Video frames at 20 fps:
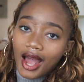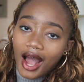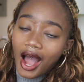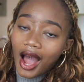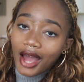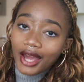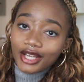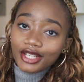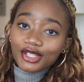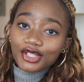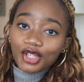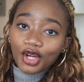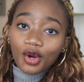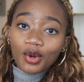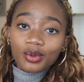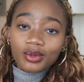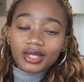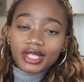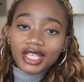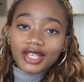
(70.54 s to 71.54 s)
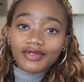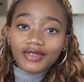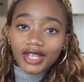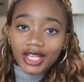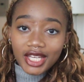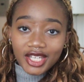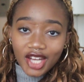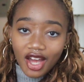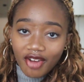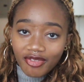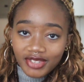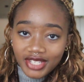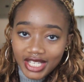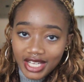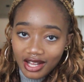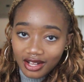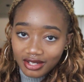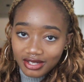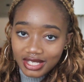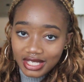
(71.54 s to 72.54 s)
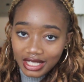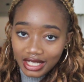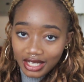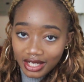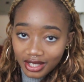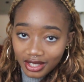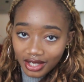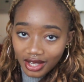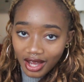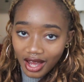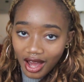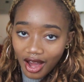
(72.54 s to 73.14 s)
I don't give it enough TLC,